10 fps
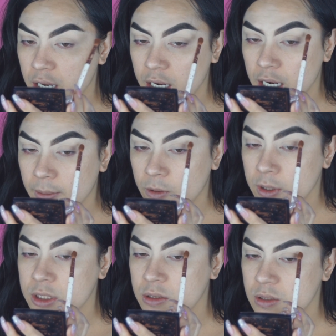And I'm
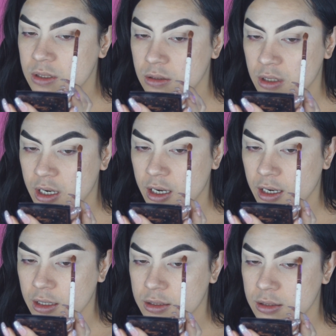going to
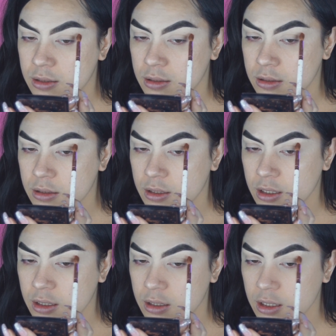start
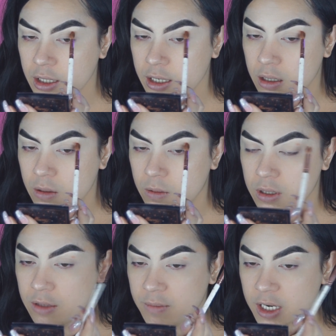on the outer
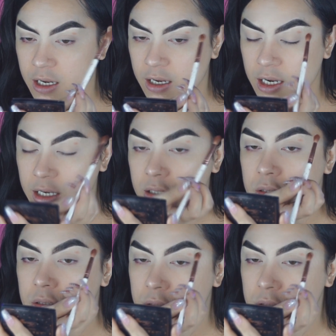corner of my eye.